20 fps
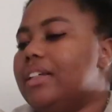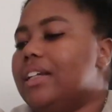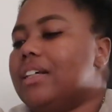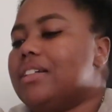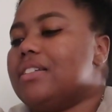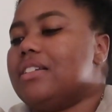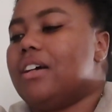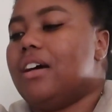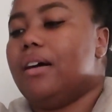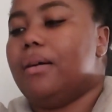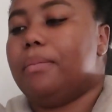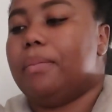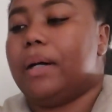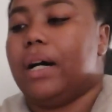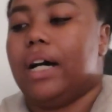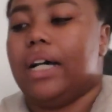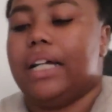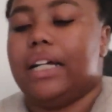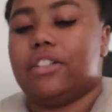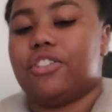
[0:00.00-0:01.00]
Next up,
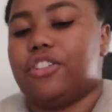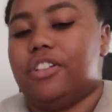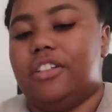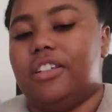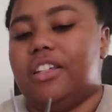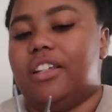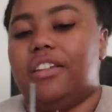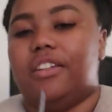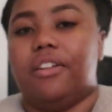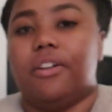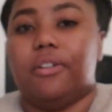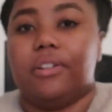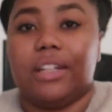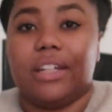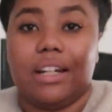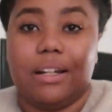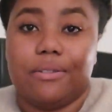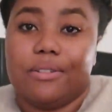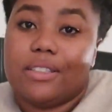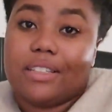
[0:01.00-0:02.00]
I actually didn't know
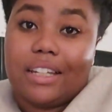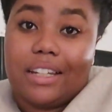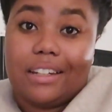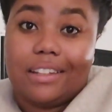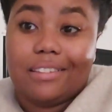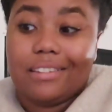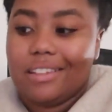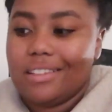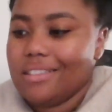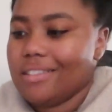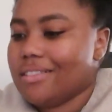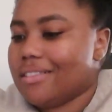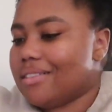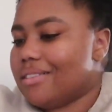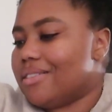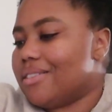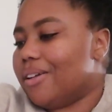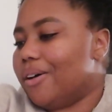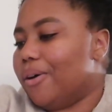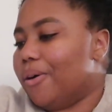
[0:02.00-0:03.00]
that I was getting this,
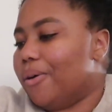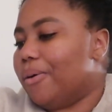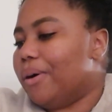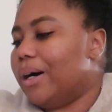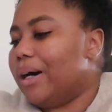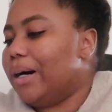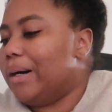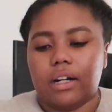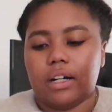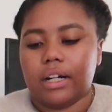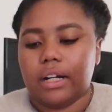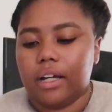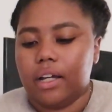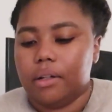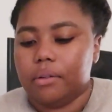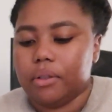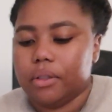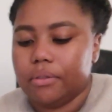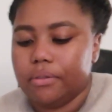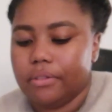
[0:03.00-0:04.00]
so um, all
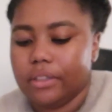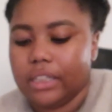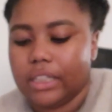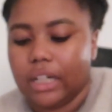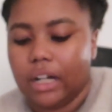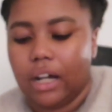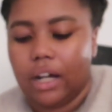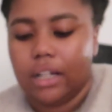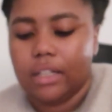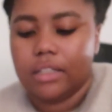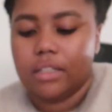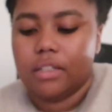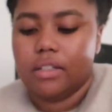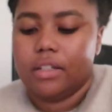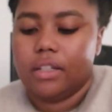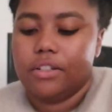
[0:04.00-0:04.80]
right. What have we got?